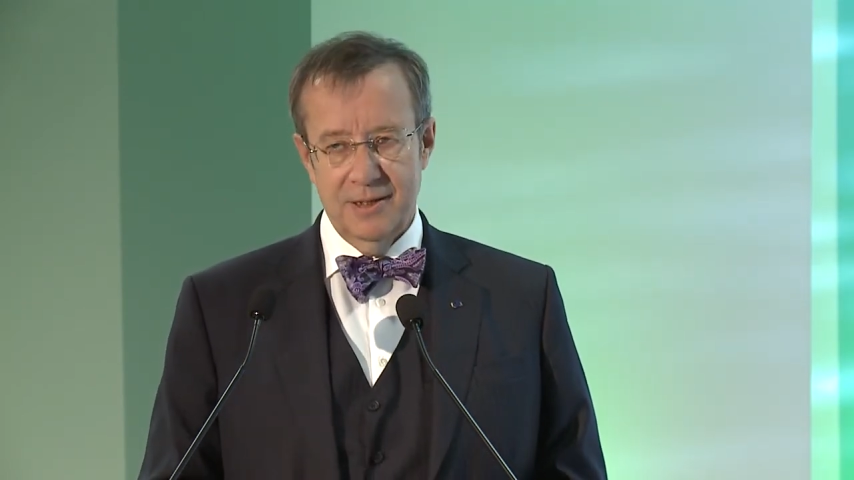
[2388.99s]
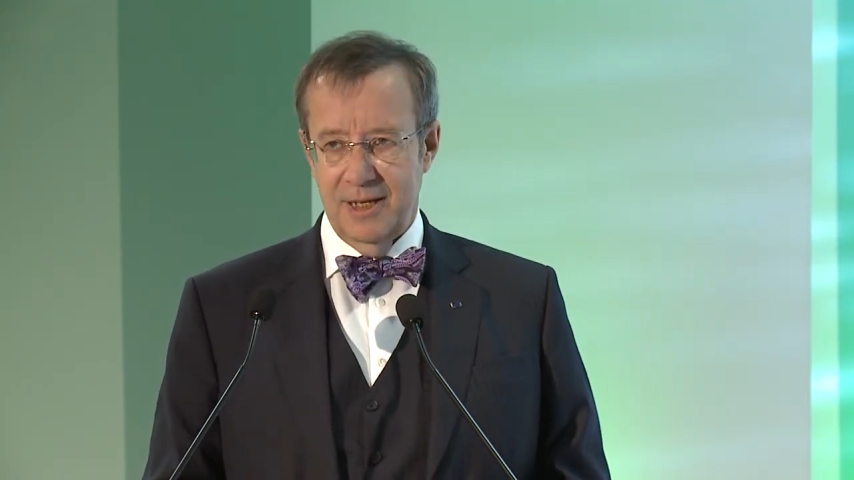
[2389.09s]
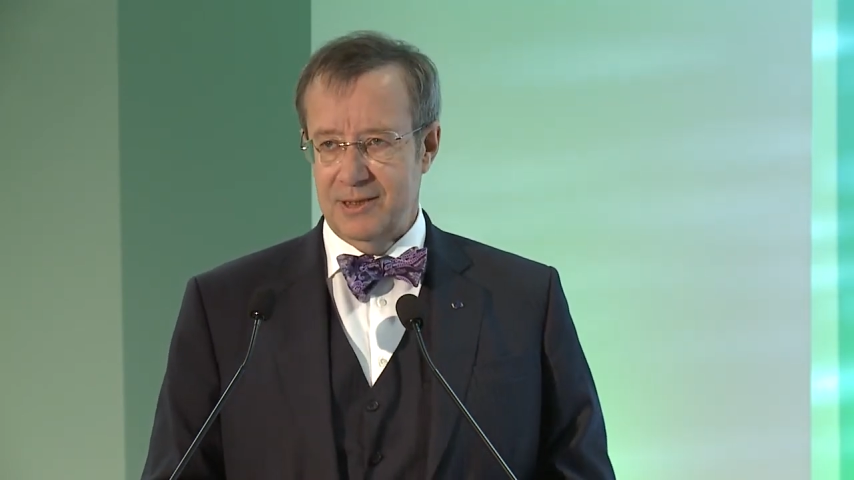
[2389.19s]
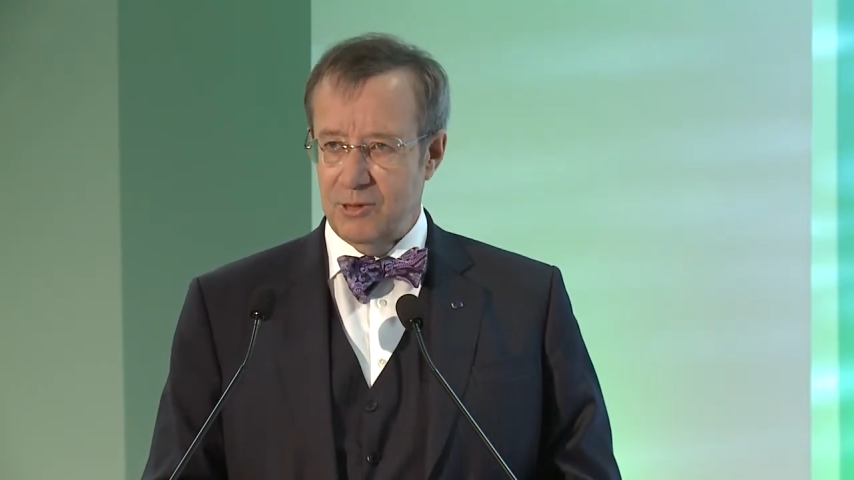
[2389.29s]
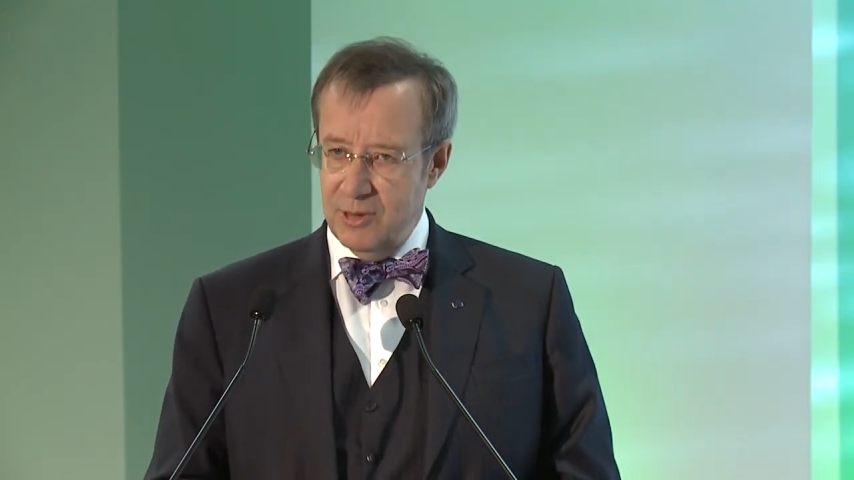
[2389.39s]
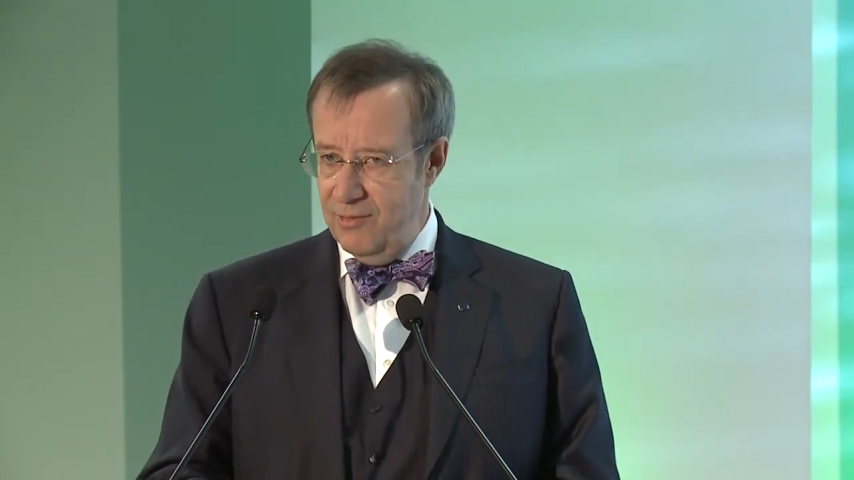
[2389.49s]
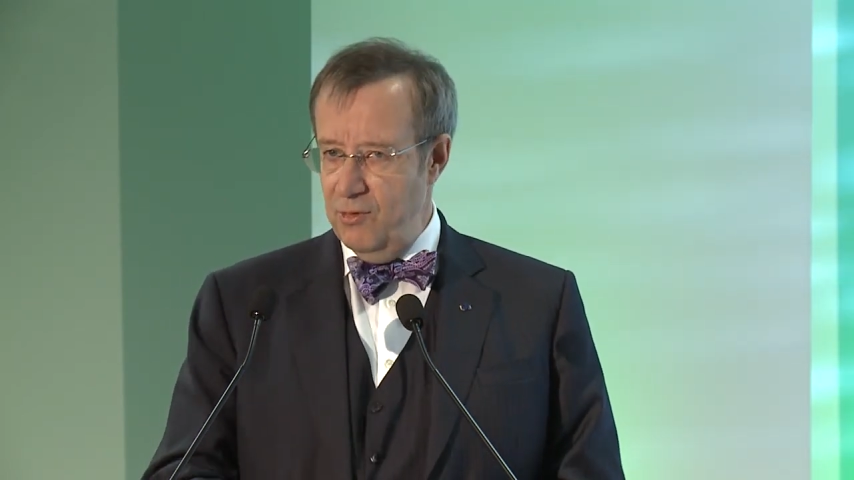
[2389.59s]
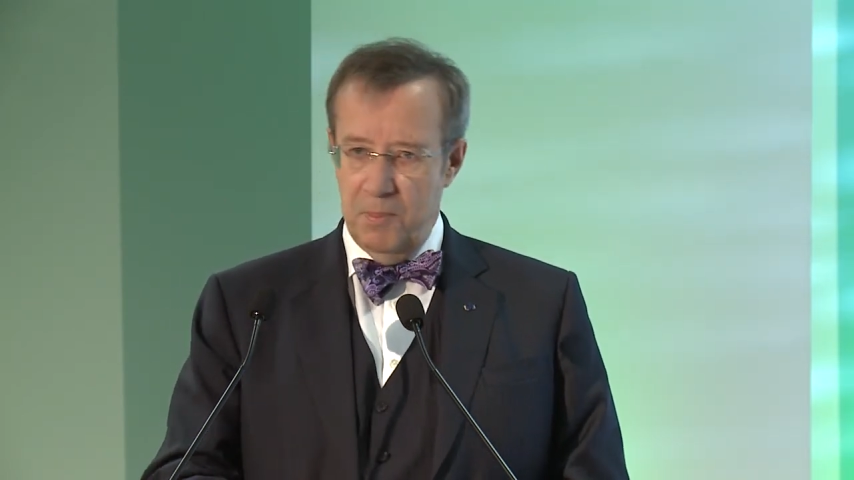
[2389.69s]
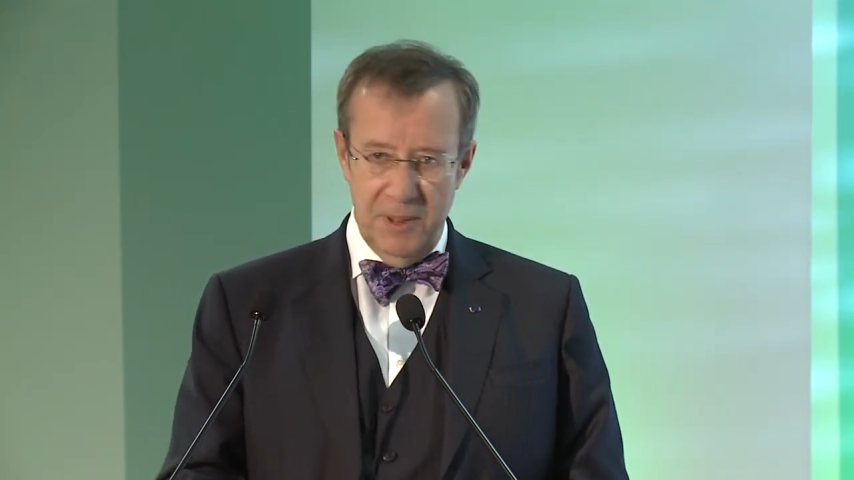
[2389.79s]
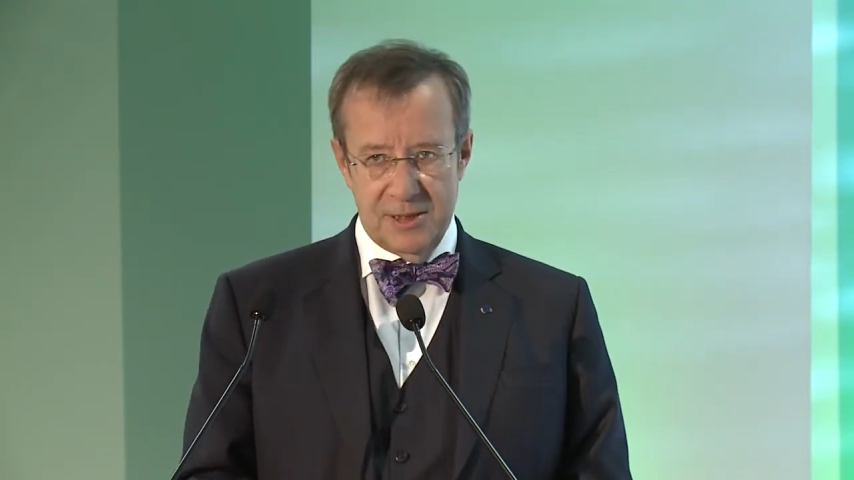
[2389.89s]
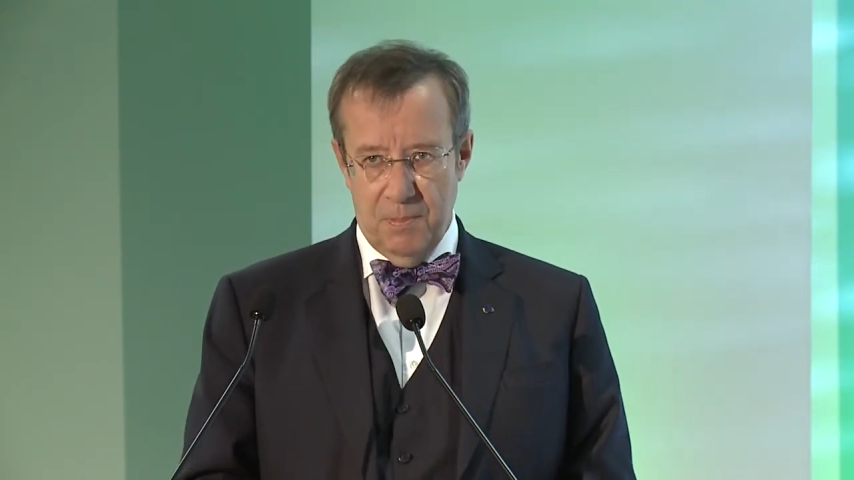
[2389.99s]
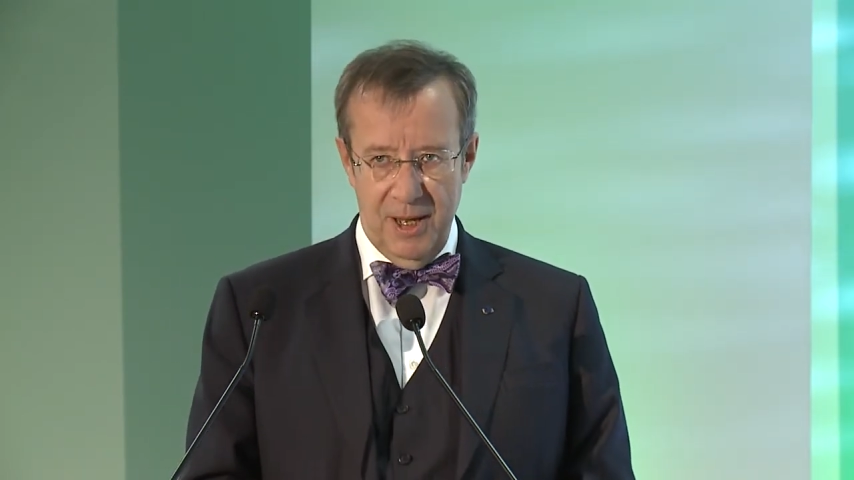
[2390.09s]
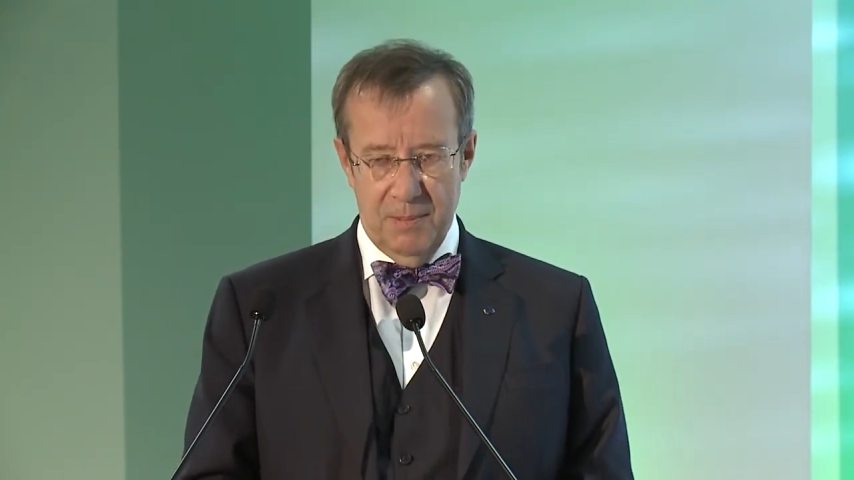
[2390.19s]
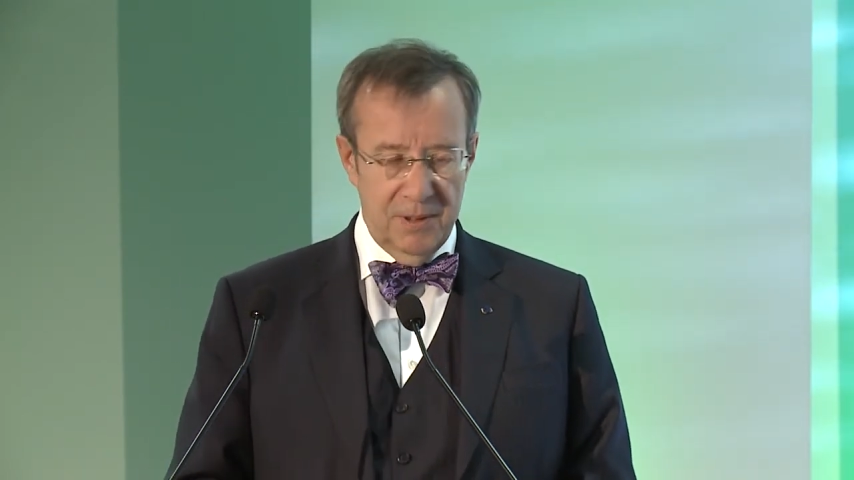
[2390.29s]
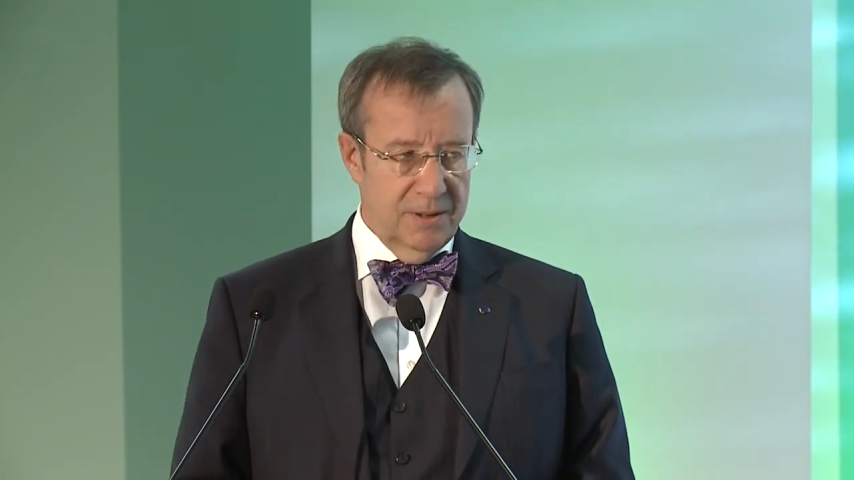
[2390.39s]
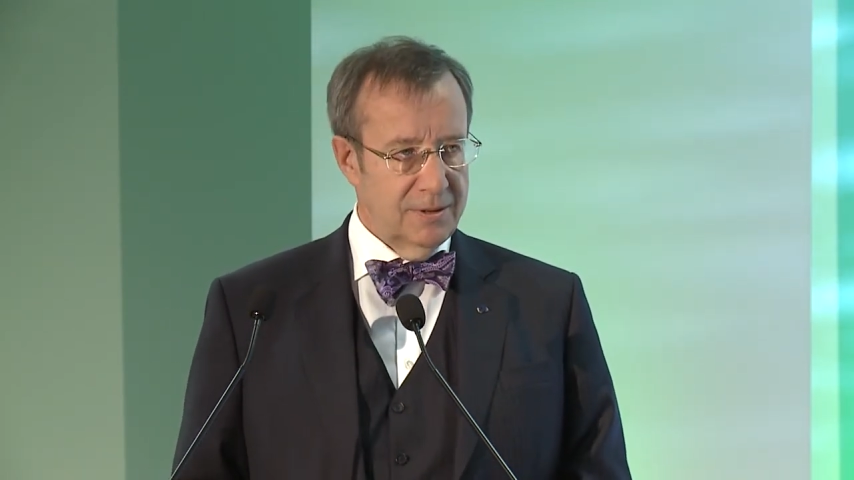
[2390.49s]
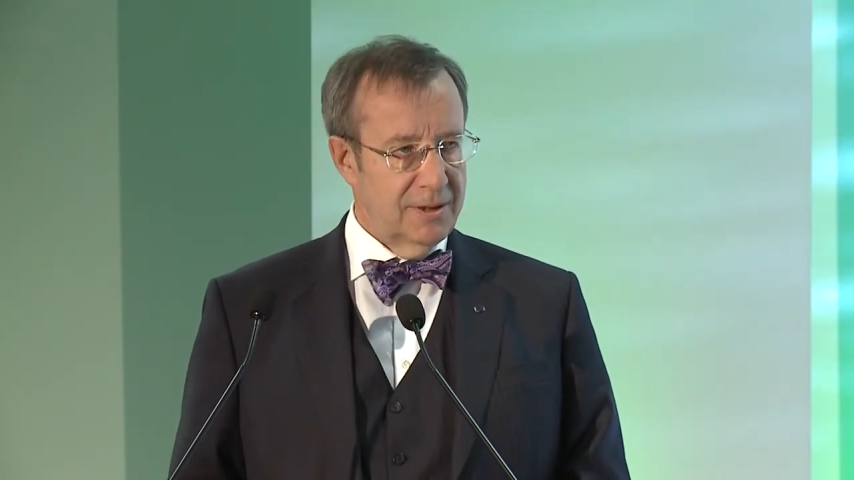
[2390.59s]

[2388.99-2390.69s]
doesn't give you a piece of paper.